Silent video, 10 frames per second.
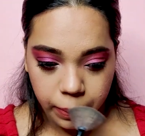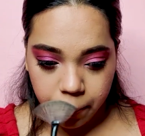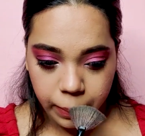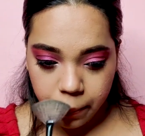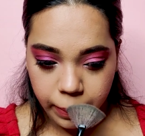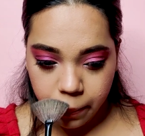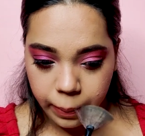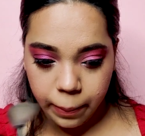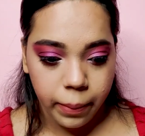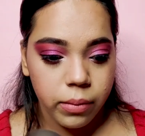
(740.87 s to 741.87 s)

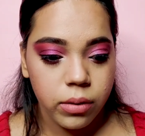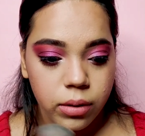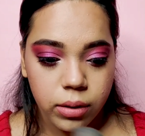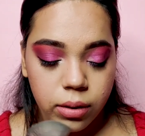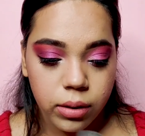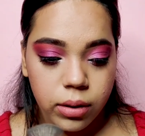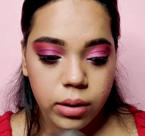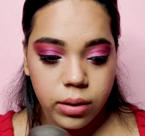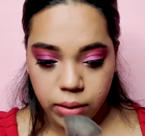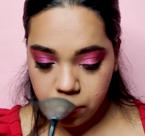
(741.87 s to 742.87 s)

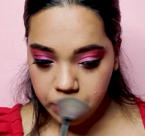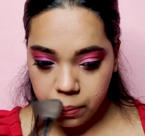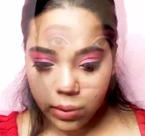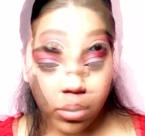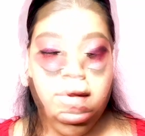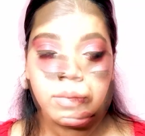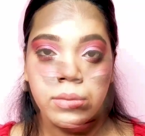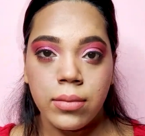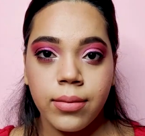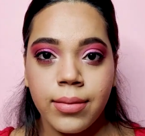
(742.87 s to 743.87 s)

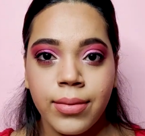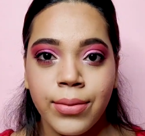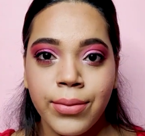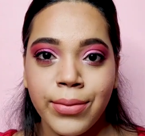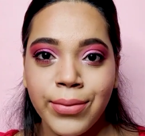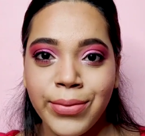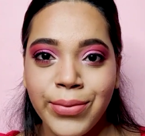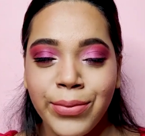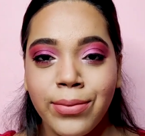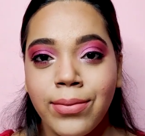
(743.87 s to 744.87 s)

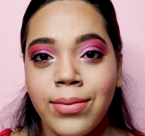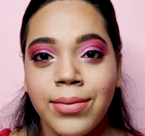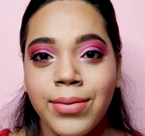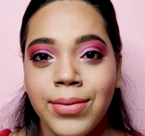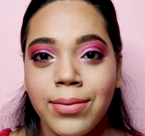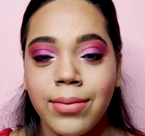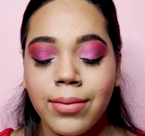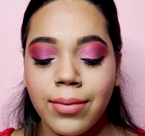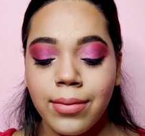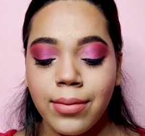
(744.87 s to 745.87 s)

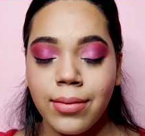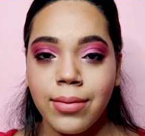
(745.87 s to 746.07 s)
No one is speaking in this clip.